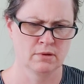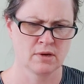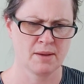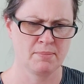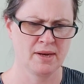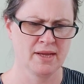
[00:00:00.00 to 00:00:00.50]

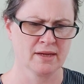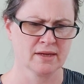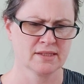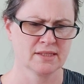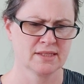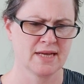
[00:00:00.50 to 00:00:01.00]
I
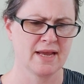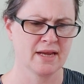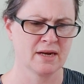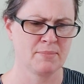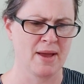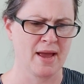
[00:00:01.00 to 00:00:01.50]
blinked,
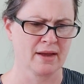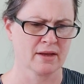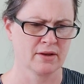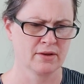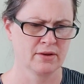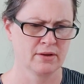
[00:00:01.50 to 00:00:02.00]
taken aback.